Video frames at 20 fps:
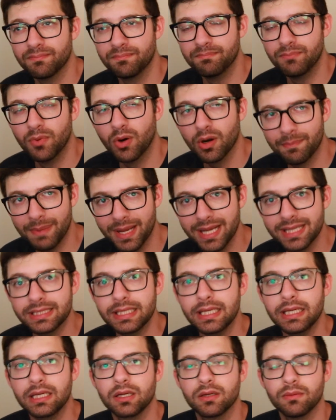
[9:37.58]
more
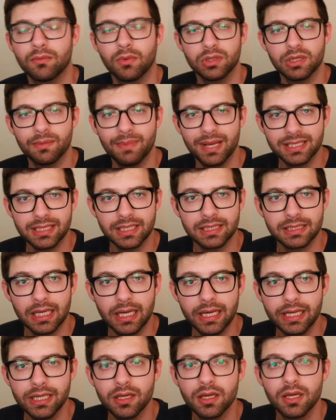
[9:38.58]
basic, more on the basic
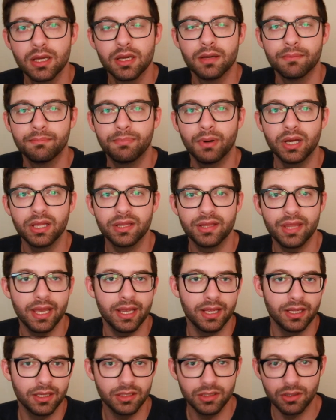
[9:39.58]
side, but they're
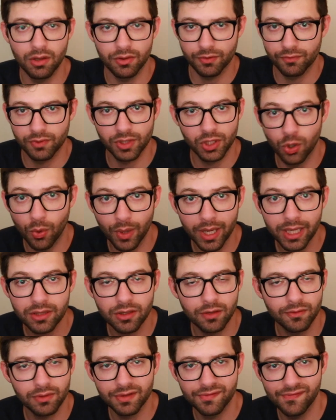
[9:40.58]
really quick.
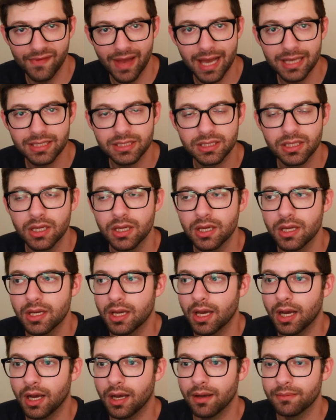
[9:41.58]
They're really fast.
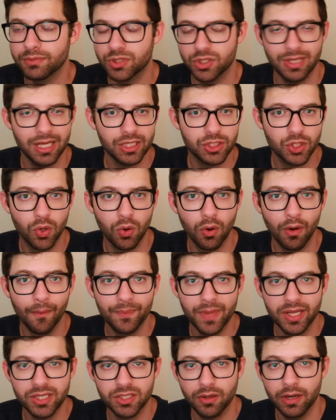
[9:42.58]
So that's cool.
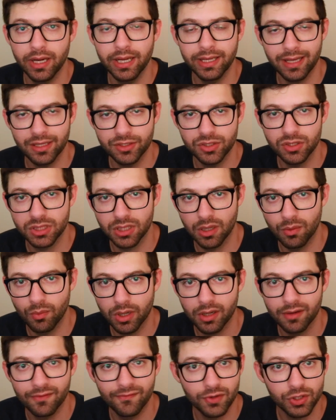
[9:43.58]
That's great. It gets you
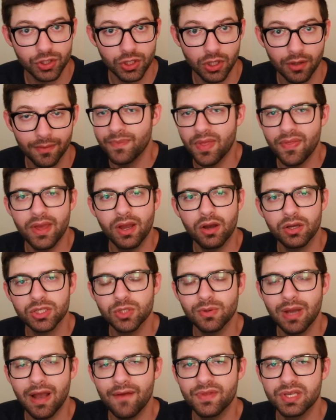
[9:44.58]
somewhere for sure. Then they
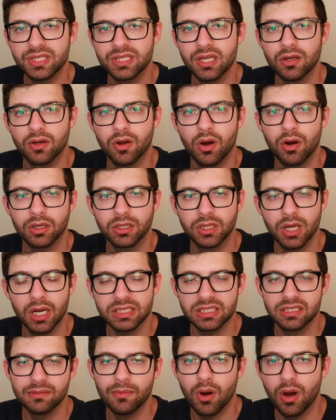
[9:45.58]
also have this thing called
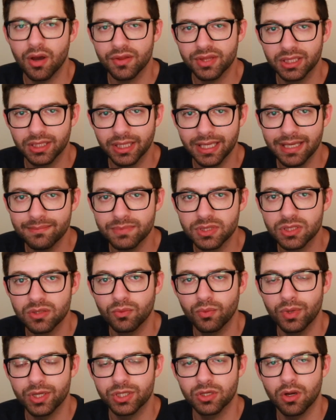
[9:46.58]
custom auth claims,
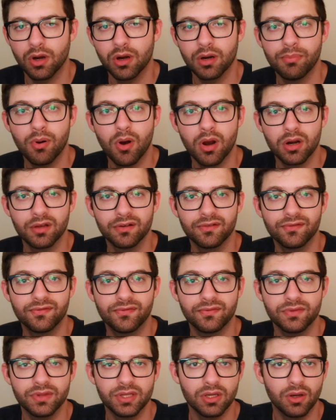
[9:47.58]
which are part of
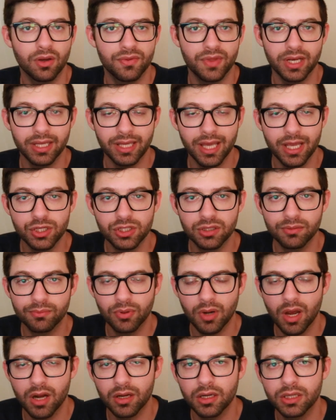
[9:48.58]
the authentication
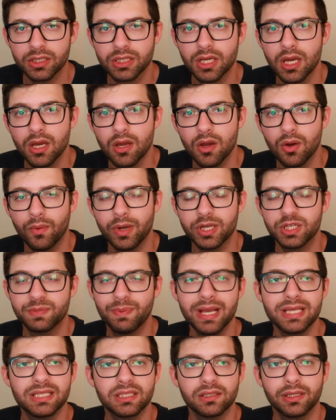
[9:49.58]
product, which
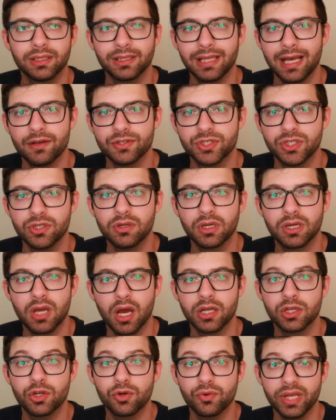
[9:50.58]
basically allows you to
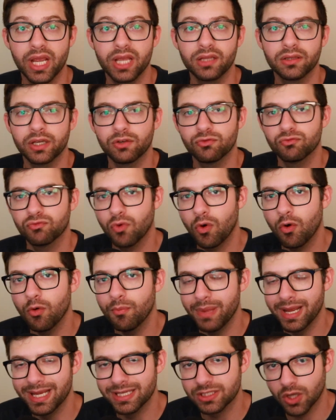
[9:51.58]
kind of create like
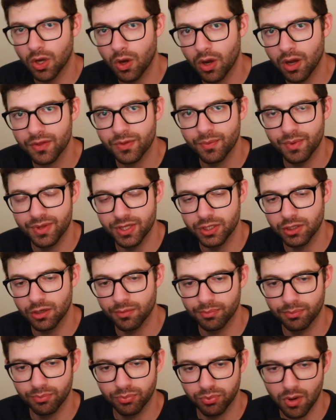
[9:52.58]
role-based auth within your
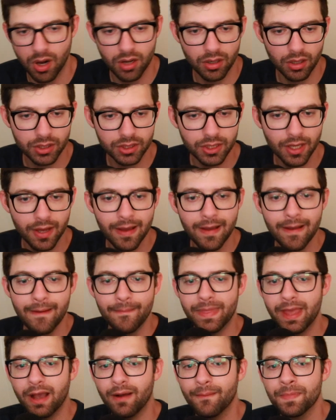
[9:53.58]
product.
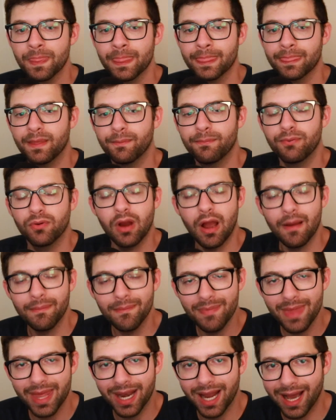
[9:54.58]
Now, the
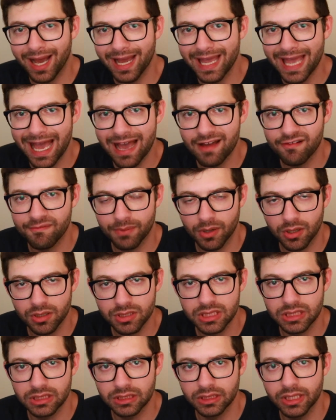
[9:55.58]
problem that I have
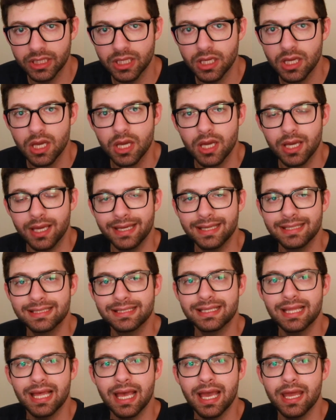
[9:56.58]
personally
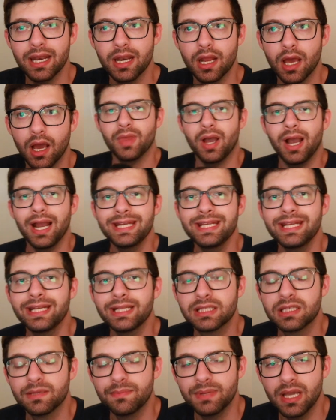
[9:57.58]
is that I
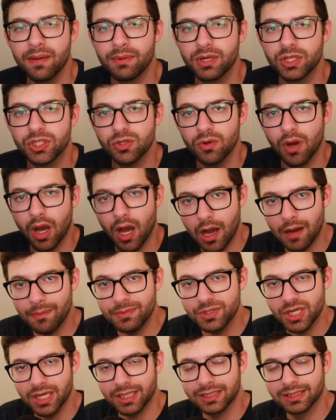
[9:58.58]
needed to be able to do
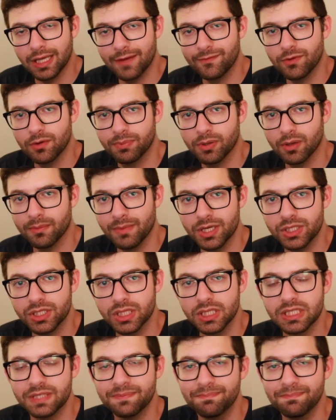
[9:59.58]
object level permissions